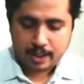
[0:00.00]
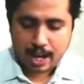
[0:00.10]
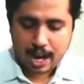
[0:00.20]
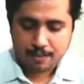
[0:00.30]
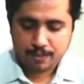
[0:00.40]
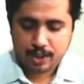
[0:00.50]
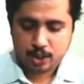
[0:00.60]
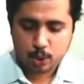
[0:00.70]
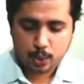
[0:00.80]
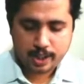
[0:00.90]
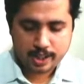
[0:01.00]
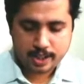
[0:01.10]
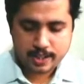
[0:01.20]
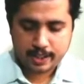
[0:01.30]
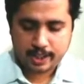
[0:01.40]
After 2
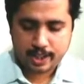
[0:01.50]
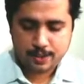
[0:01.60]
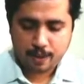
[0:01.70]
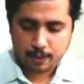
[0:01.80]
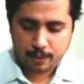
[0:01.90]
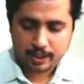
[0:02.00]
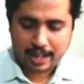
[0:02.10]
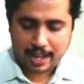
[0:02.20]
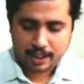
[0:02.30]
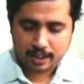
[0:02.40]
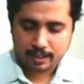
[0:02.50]
years, it is found that